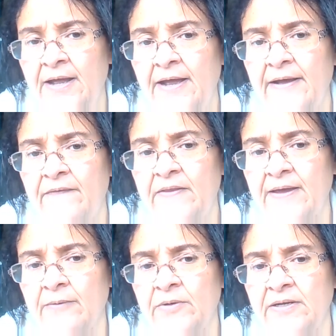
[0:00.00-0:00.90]
and
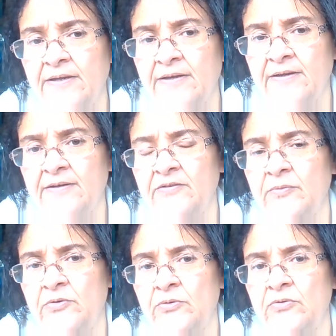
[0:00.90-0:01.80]
that one again is
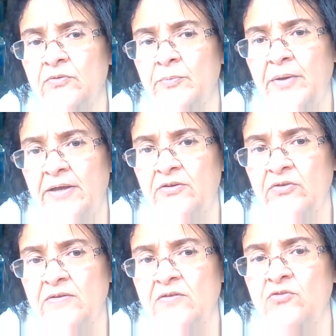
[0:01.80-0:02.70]
used for
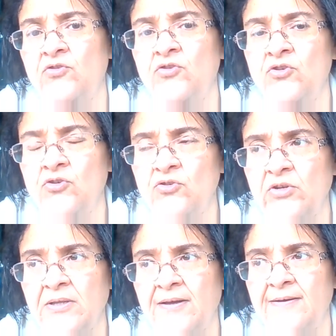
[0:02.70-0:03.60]
patients usually
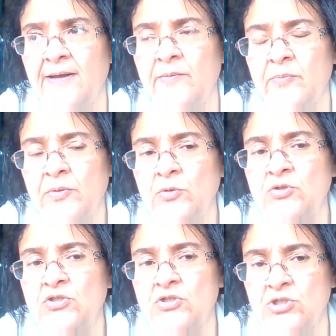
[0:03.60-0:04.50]
a lot of times
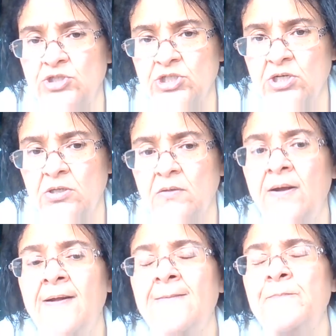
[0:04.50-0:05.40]
post-surgical
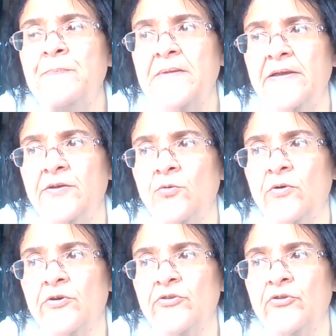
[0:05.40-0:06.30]
in
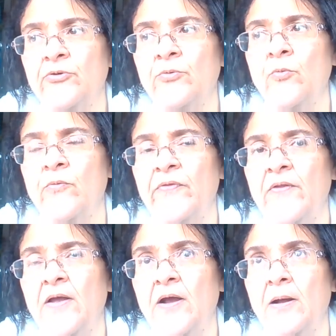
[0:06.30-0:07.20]
order to
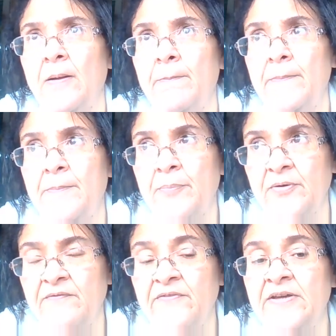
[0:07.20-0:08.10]

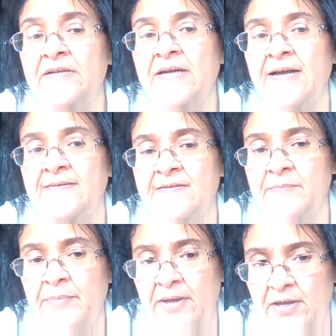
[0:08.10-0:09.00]
prevent
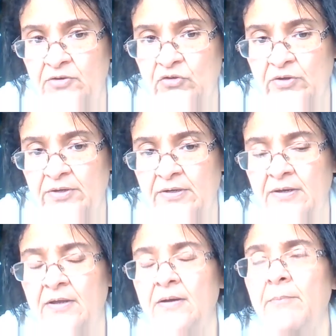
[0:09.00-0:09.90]
constipation,
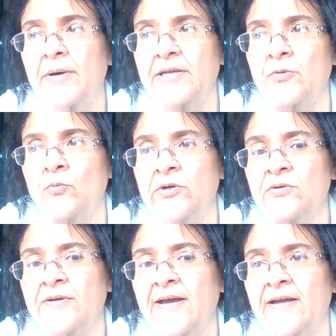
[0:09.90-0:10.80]
but it will
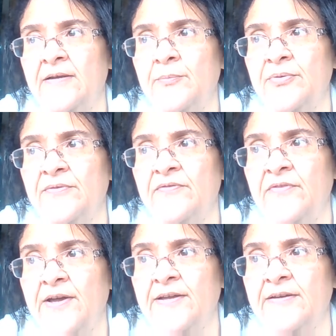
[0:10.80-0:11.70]
not
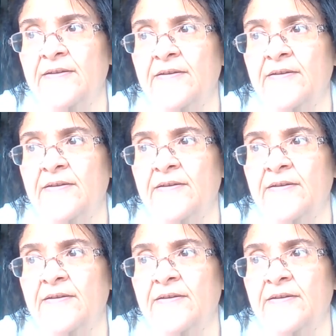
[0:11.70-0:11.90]
prevent